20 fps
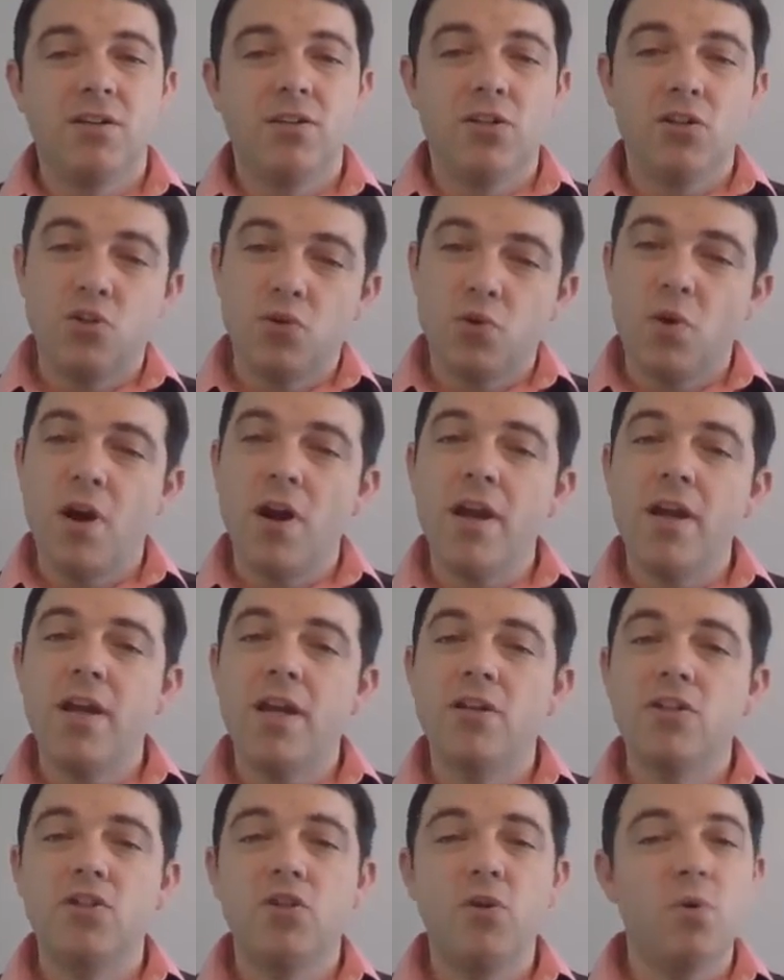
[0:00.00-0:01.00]
To try
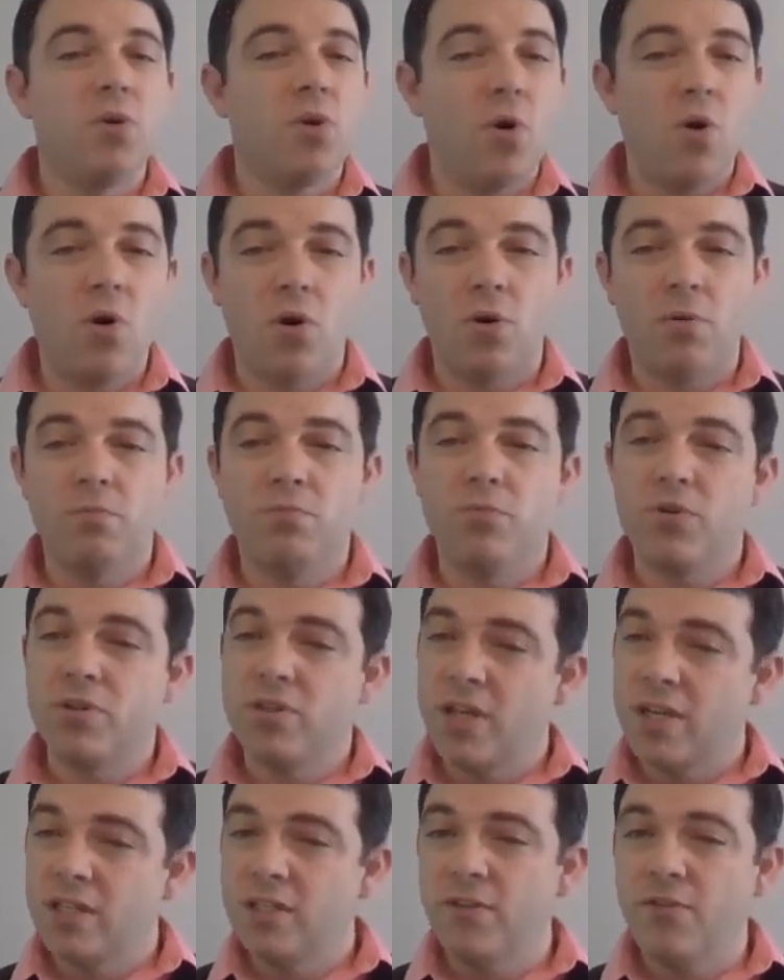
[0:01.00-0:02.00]
and do it all,
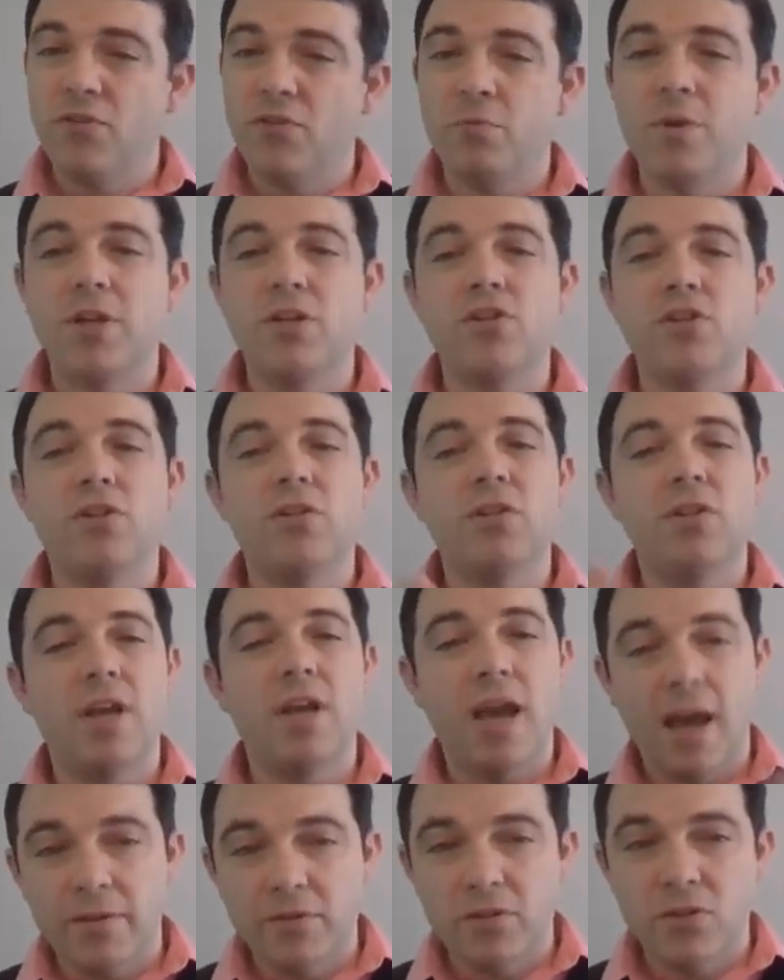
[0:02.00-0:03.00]
present information,
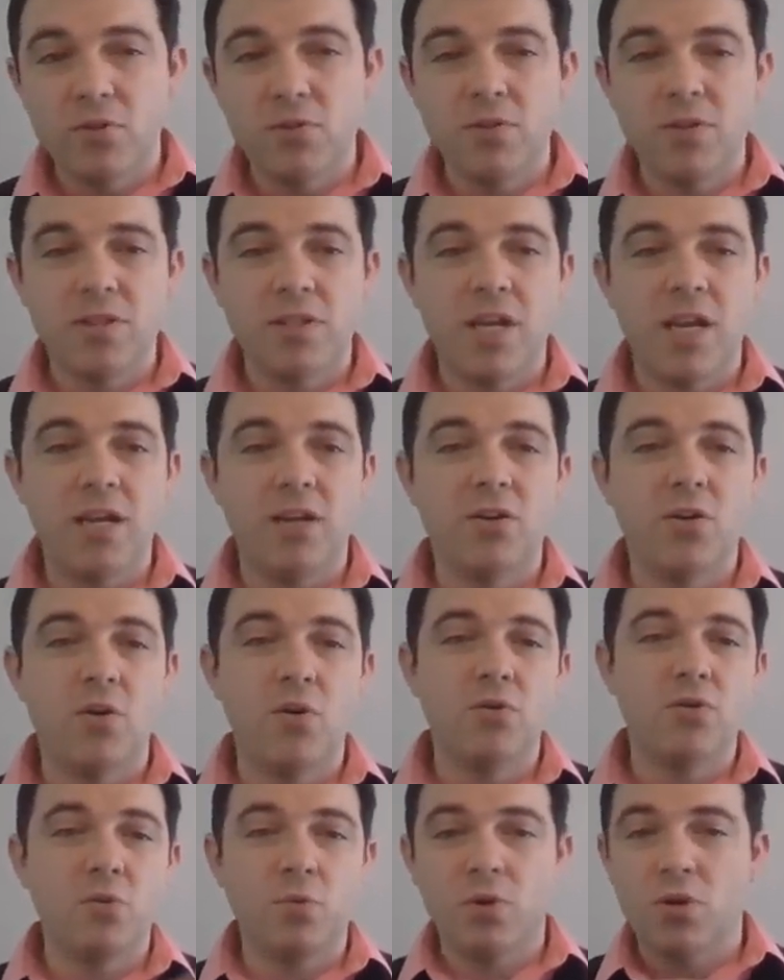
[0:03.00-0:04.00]
have students take
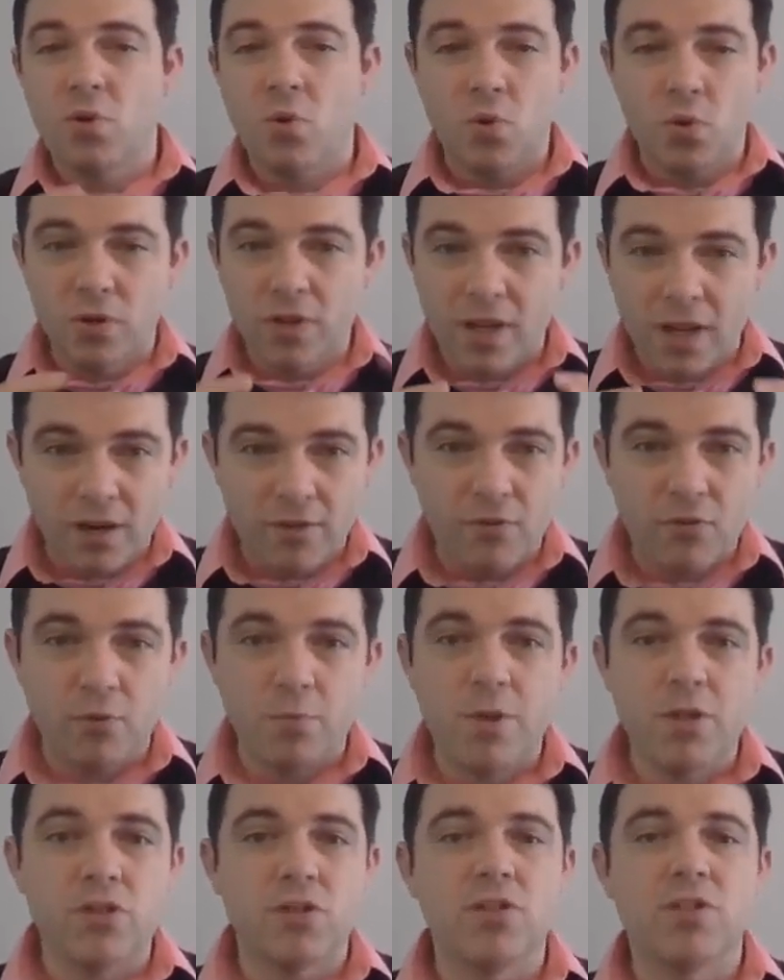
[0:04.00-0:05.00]
notes or record that
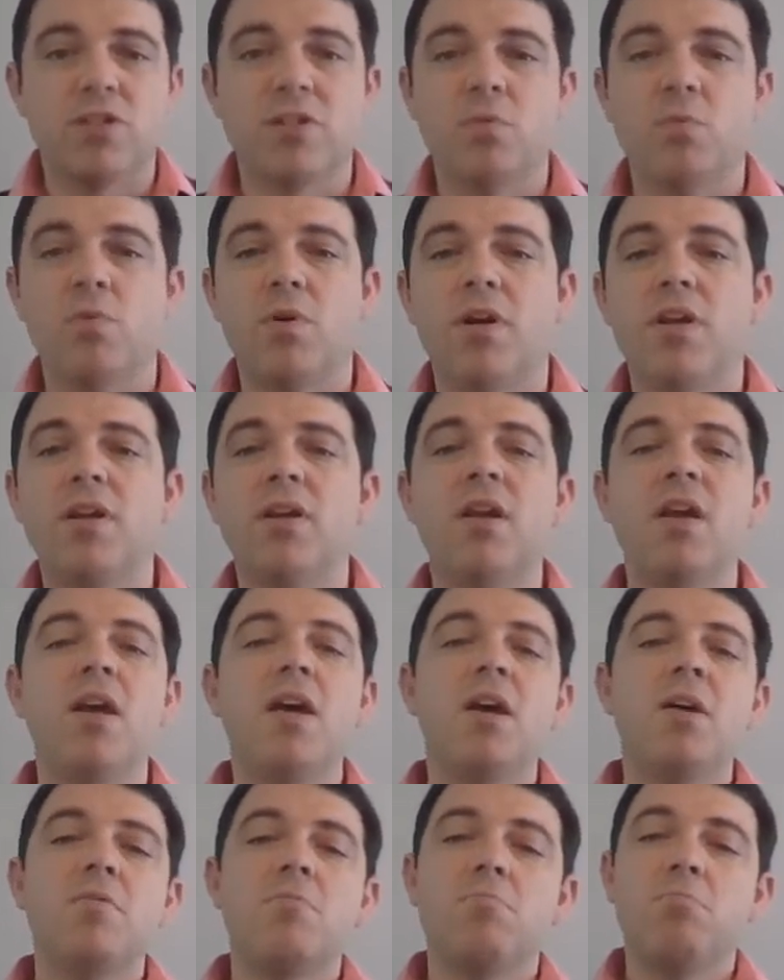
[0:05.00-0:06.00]
information in some way,
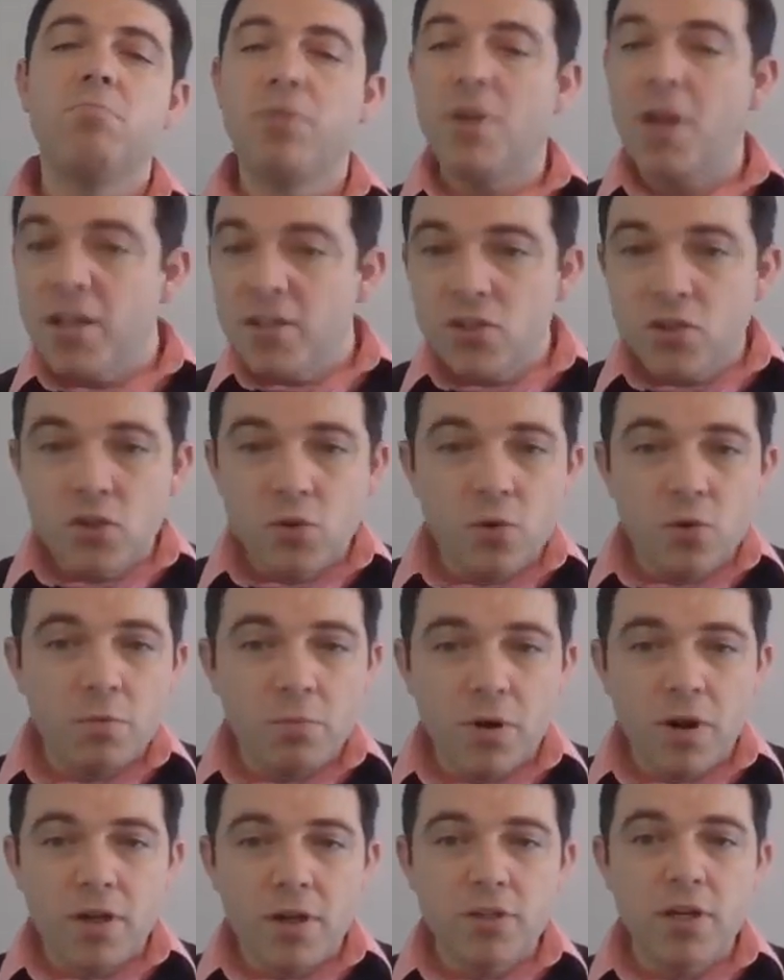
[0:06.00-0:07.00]
plus do a
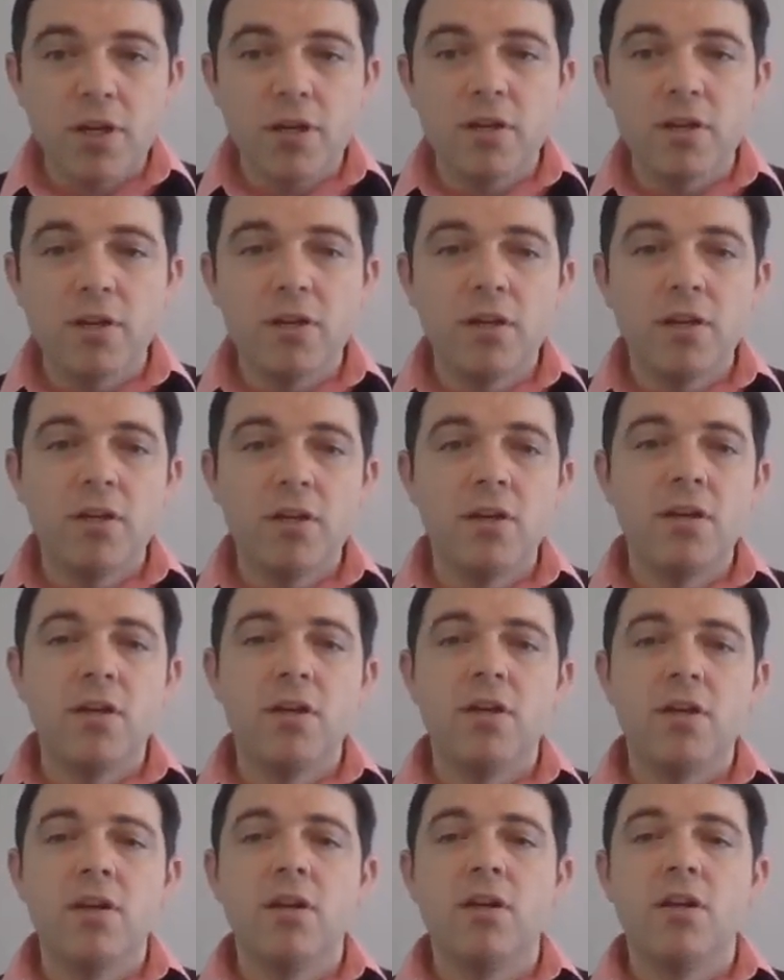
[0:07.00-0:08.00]
project,
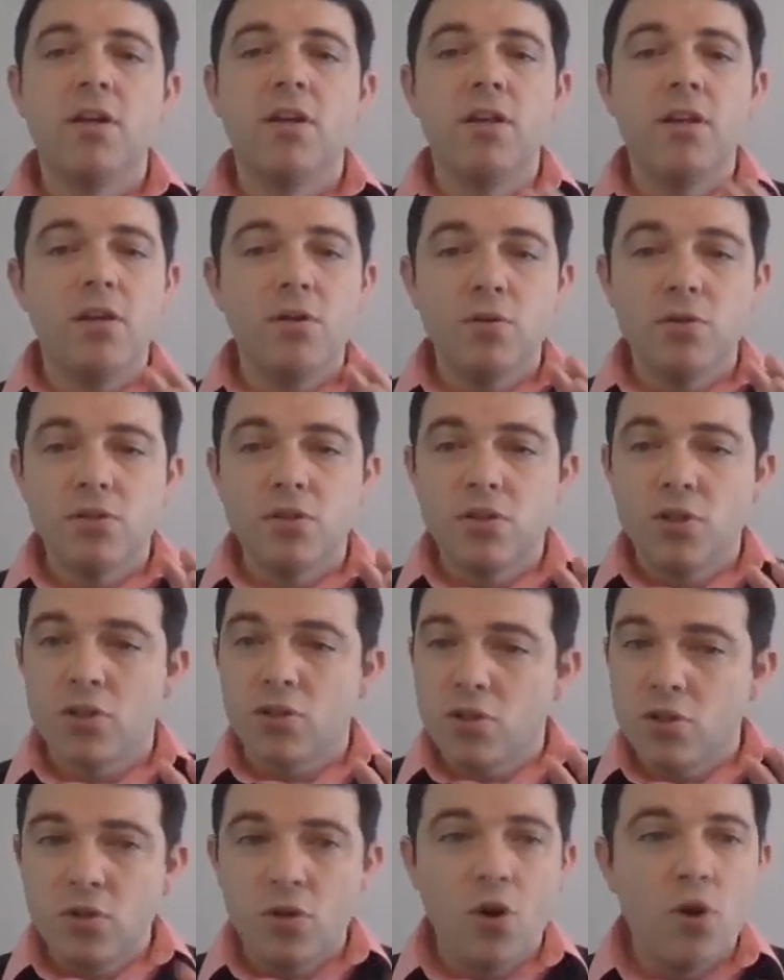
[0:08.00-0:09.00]
there is
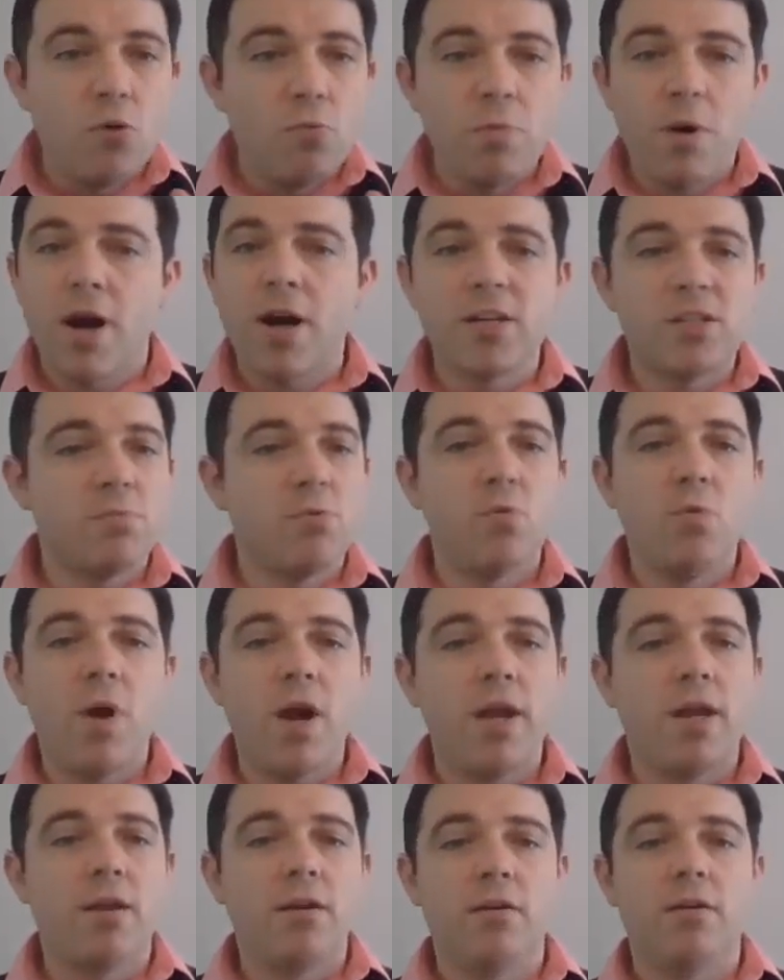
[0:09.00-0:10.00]
just no possible
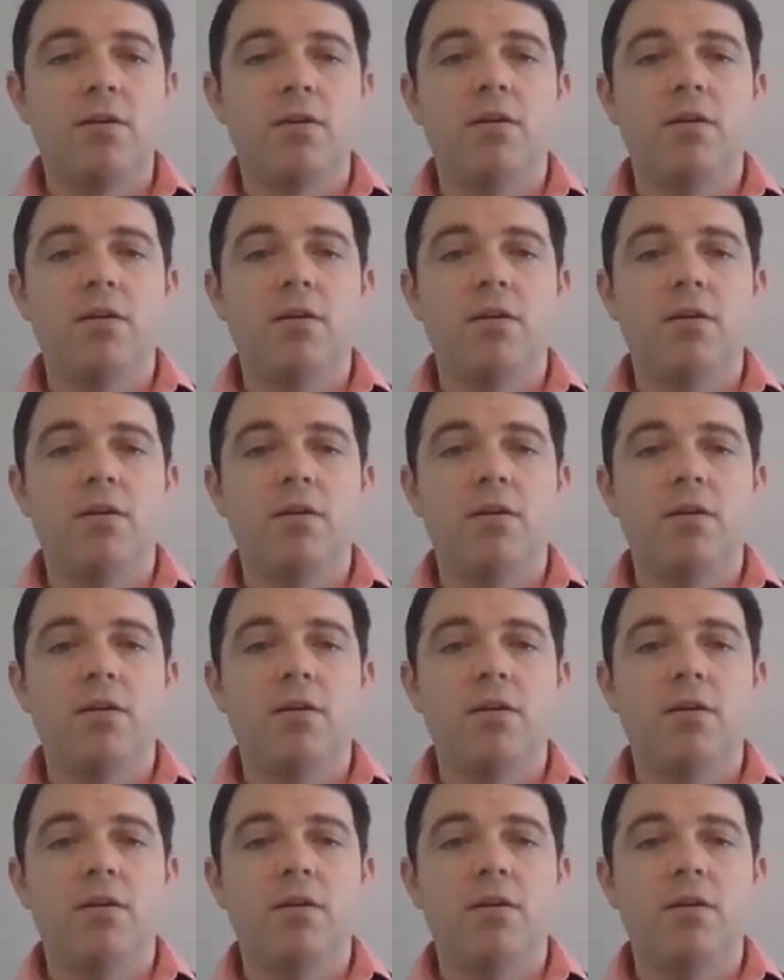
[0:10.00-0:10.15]
way.